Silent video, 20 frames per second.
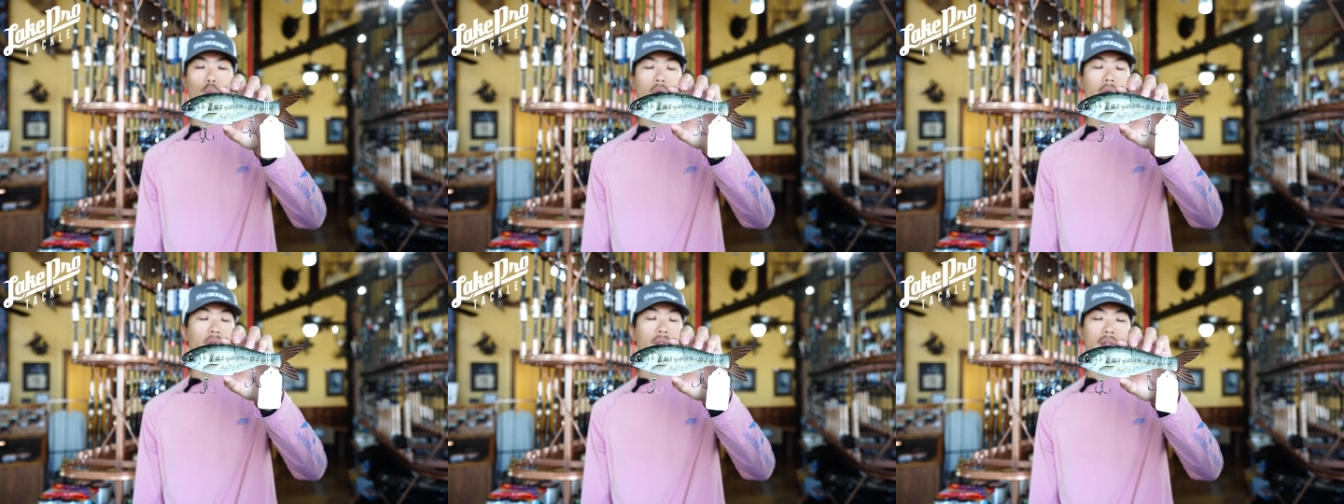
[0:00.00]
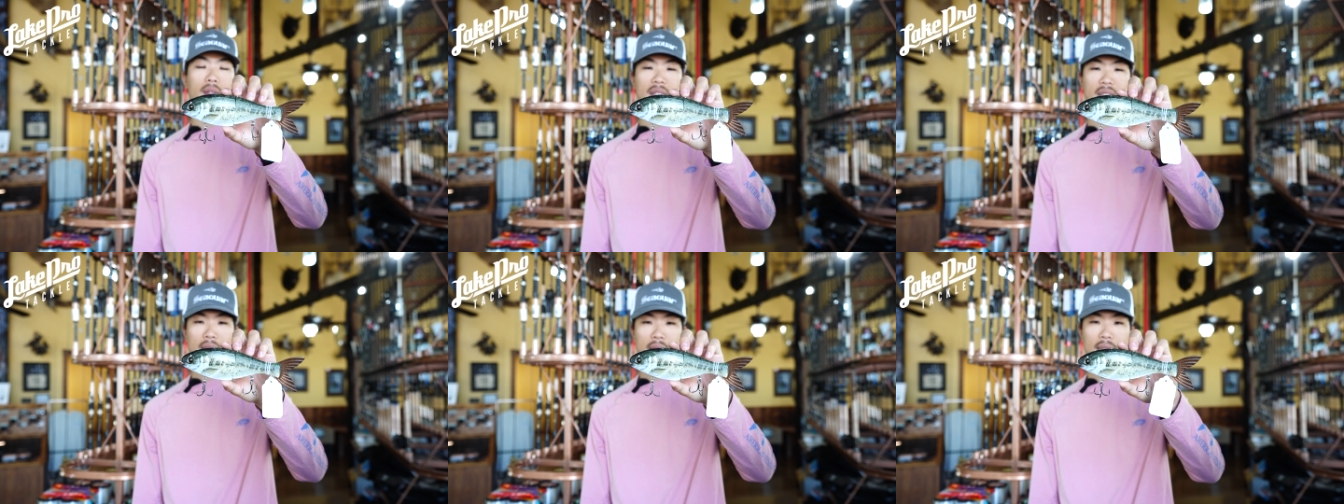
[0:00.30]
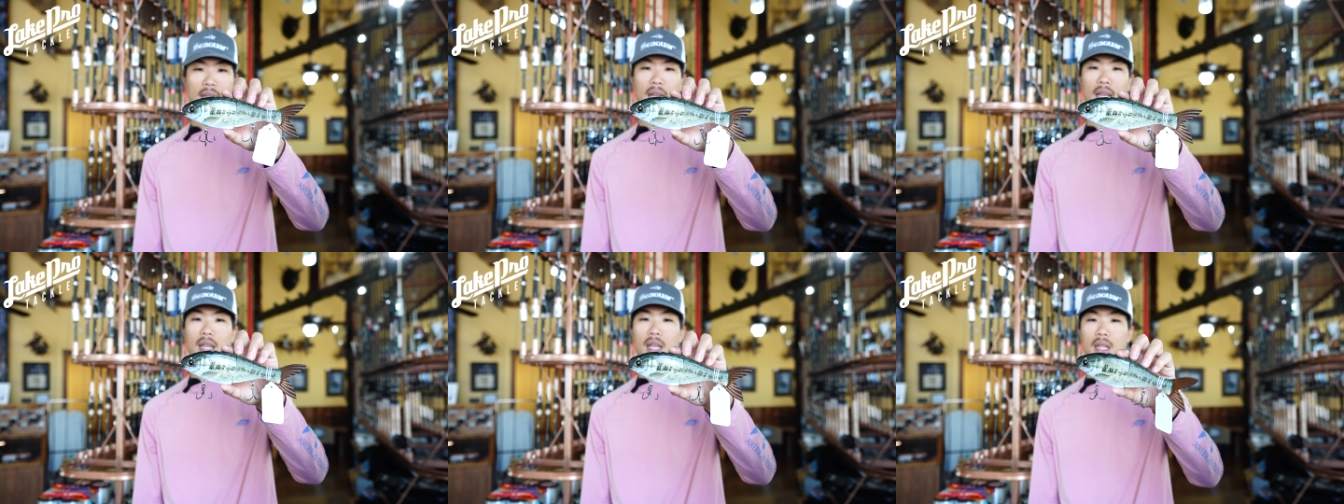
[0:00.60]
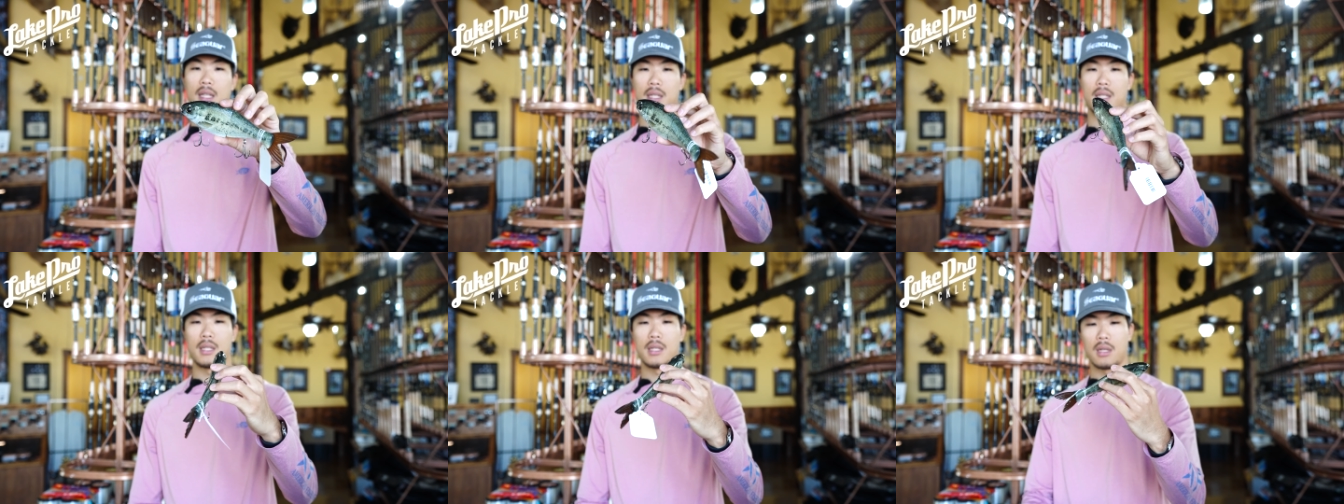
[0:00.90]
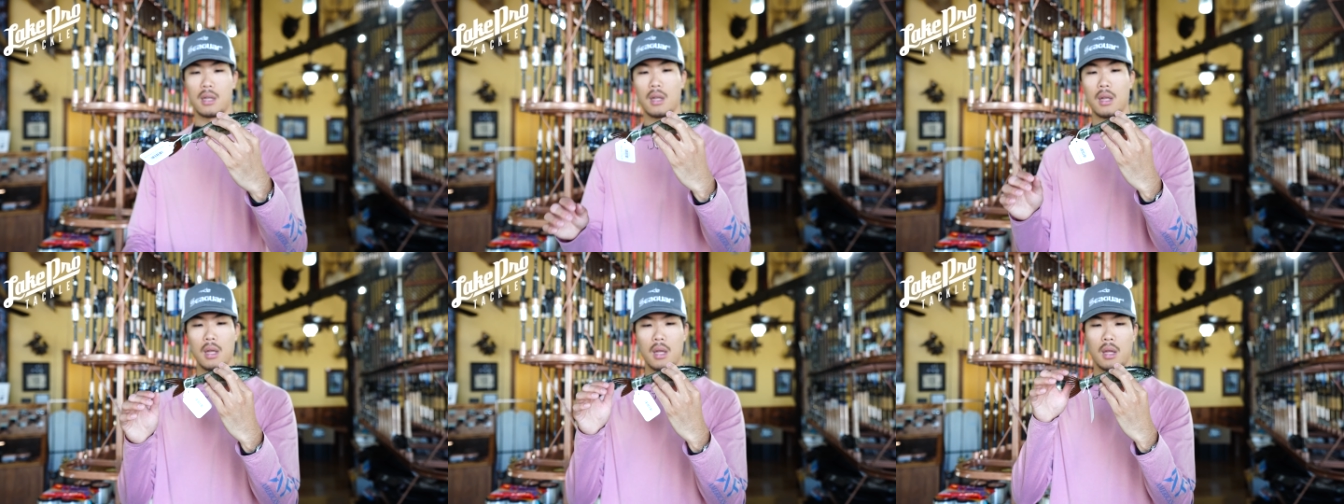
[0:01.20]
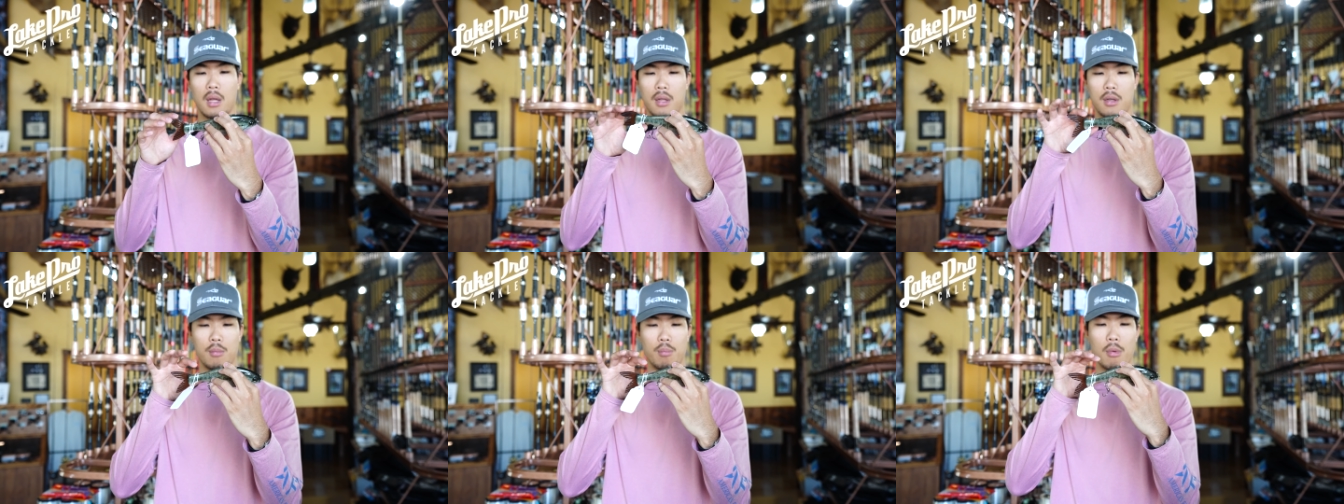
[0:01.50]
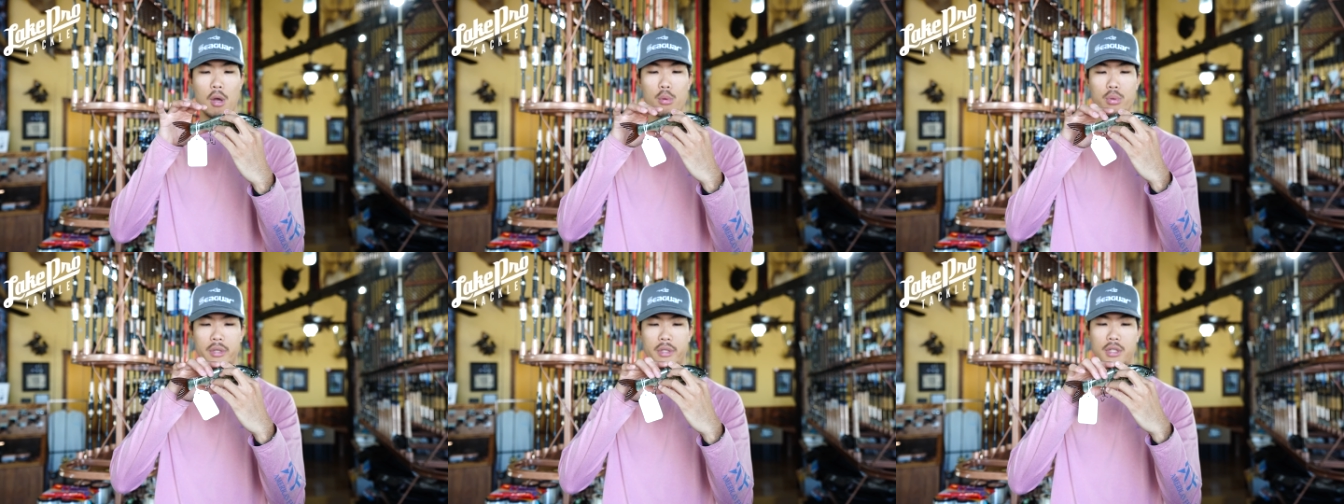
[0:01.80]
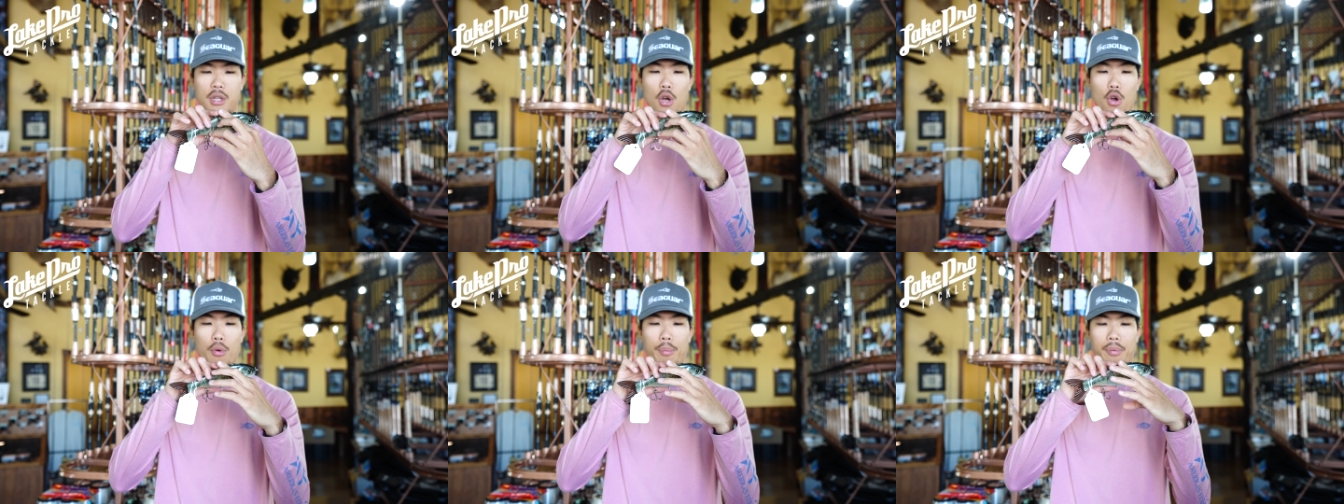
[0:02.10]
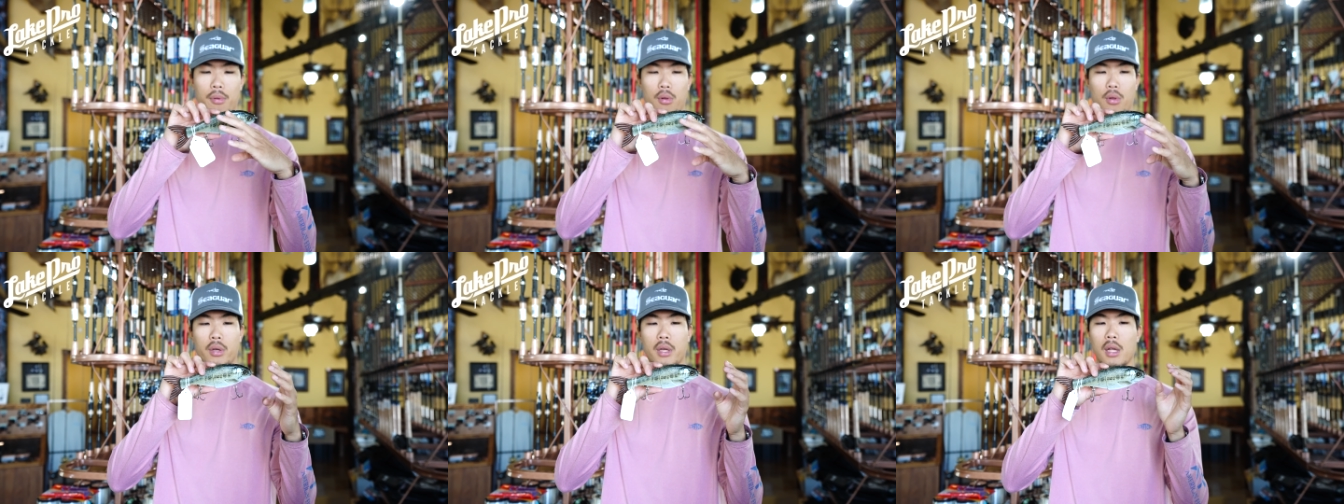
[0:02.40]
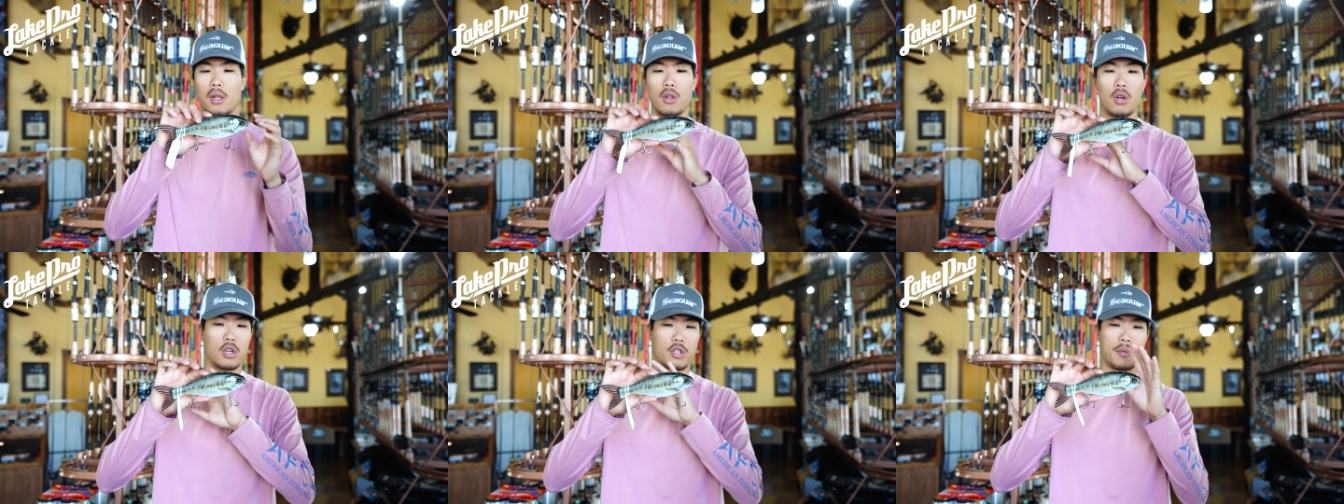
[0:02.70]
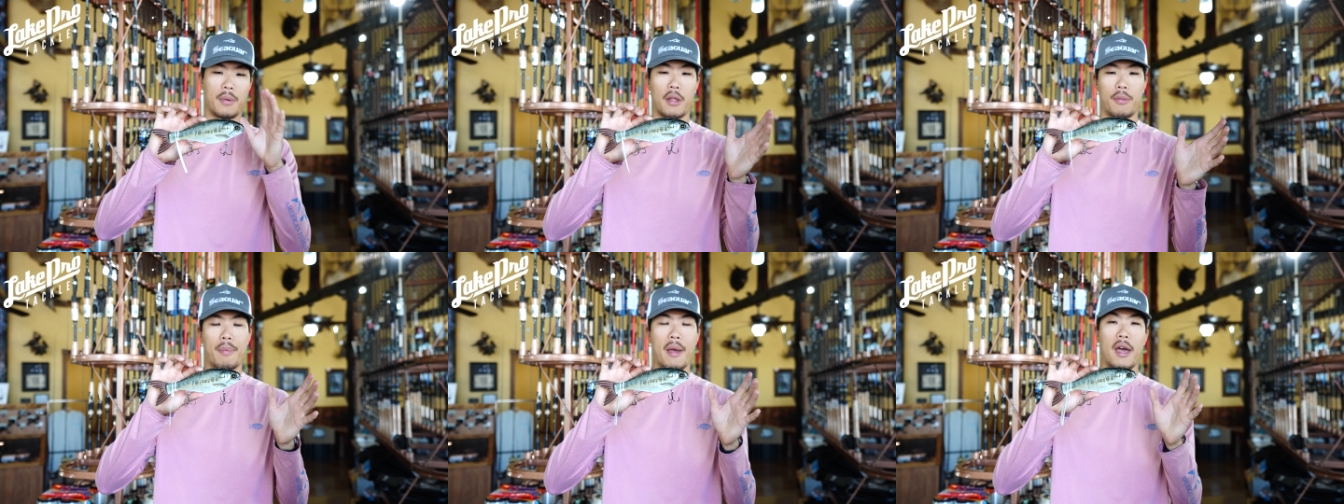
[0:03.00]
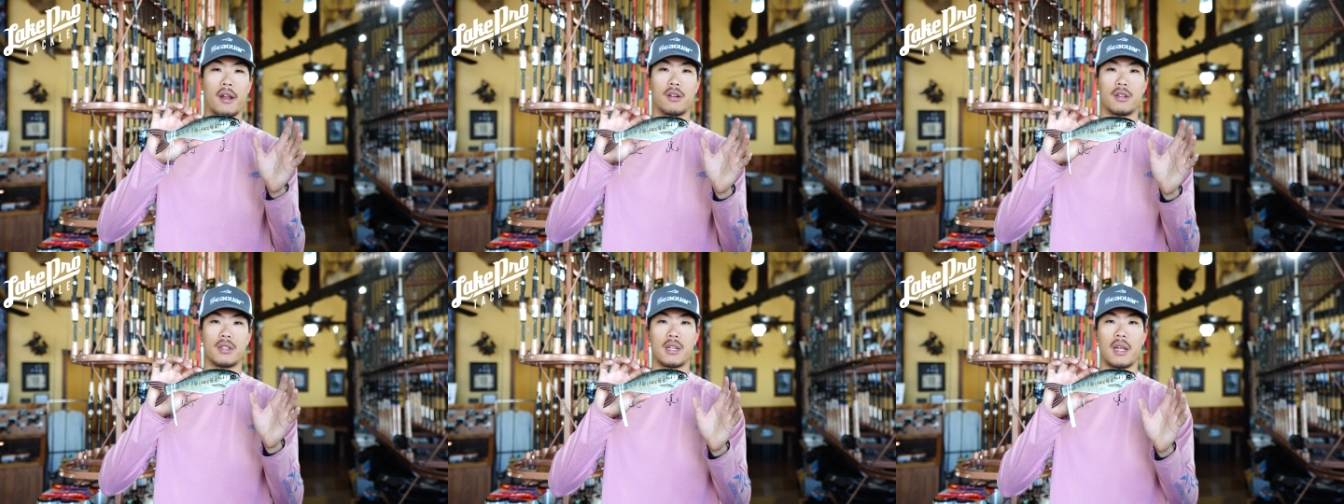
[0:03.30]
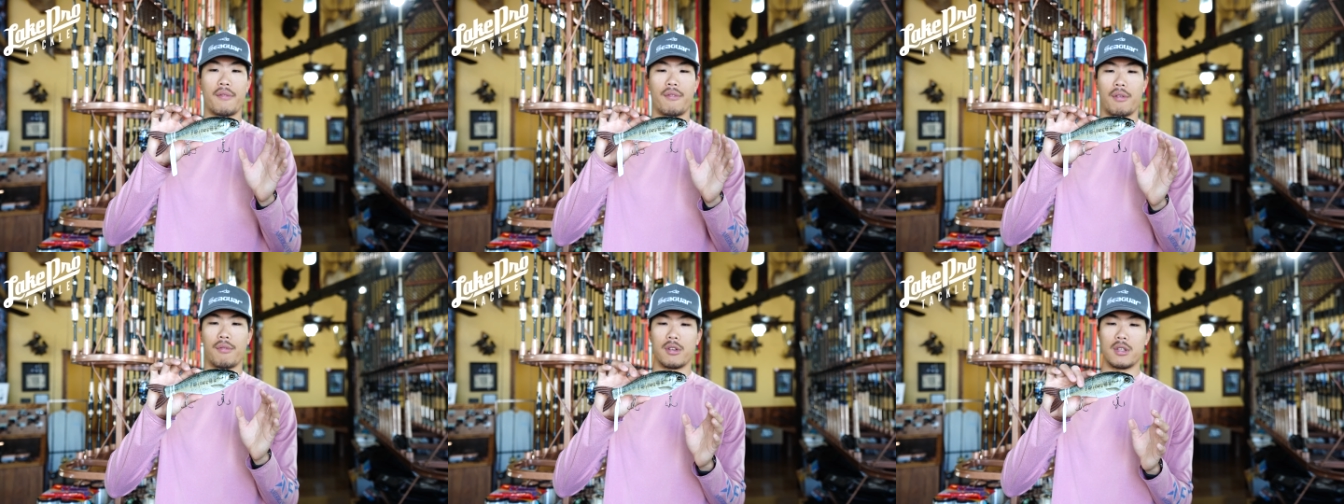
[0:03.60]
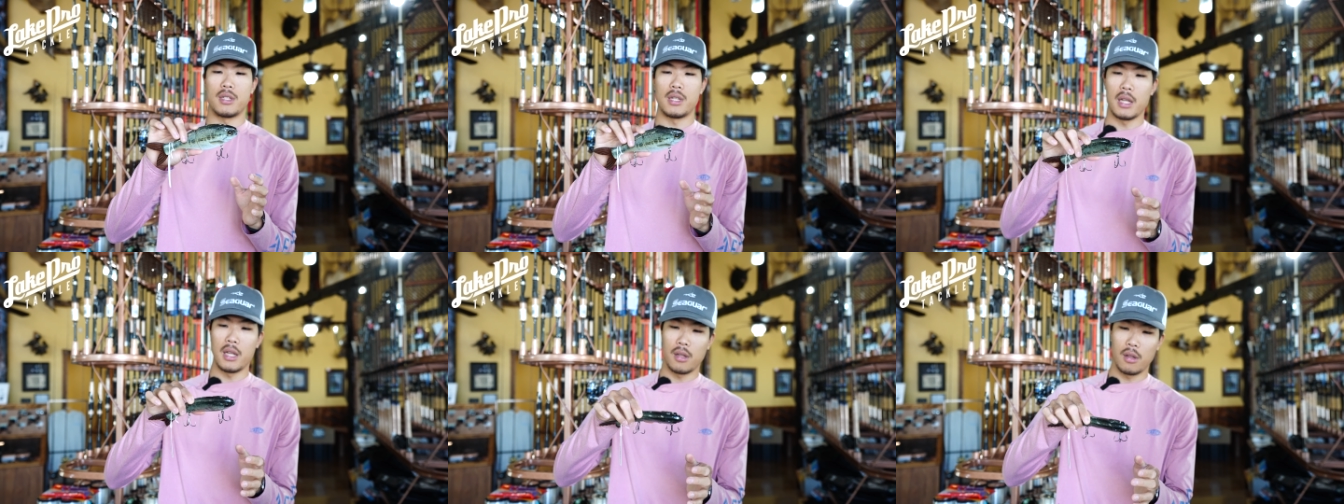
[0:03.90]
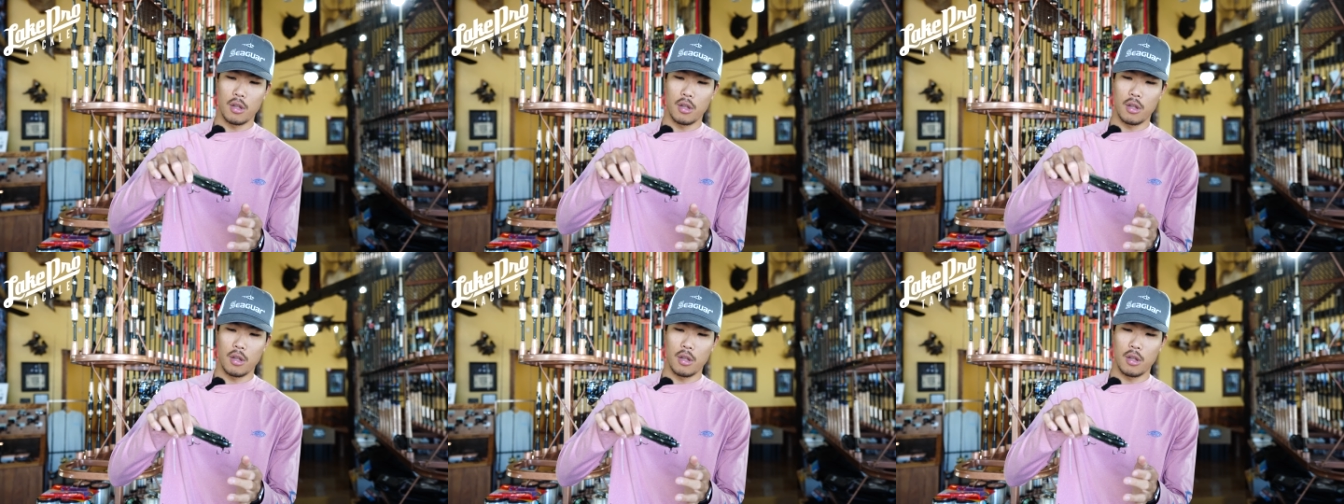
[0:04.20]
one of the sickest, most dope looking largemouth patterns I've ever seen.